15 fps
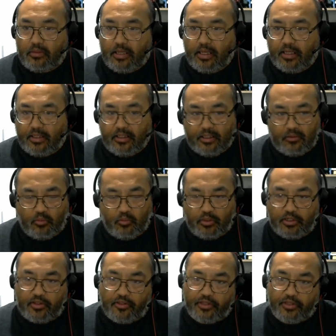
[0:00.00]
And one
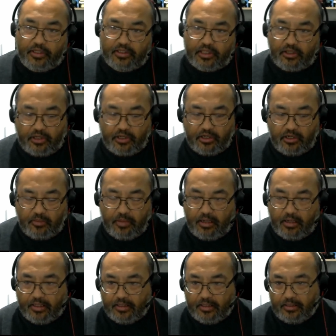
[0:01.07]
of the things that you hear
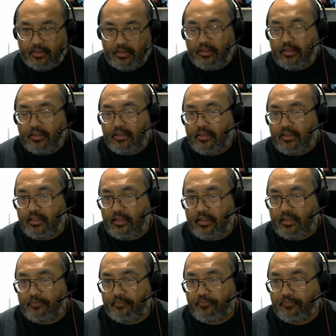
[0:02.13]
about in
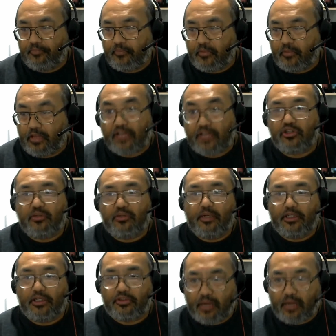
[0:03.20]
the, not so
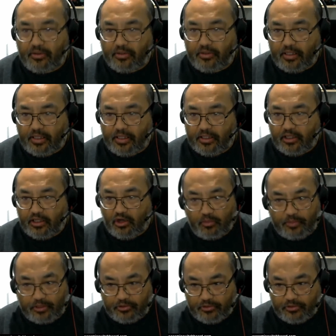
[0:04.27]
much rather, in the
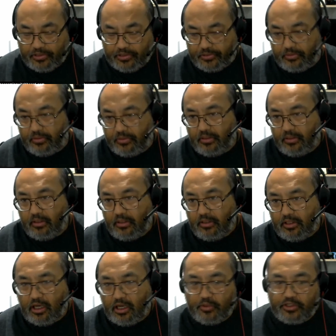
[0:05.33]
Hopi tradition,
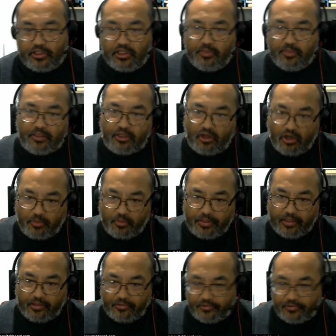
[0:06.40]
you always hear about the
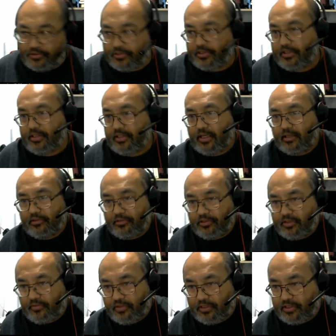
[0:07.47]
Hopi elders and the
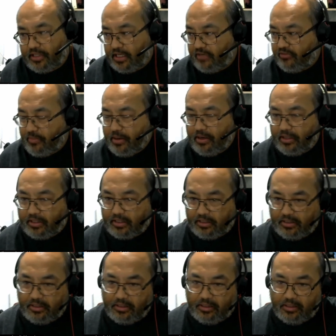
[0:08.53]
elders of this Native American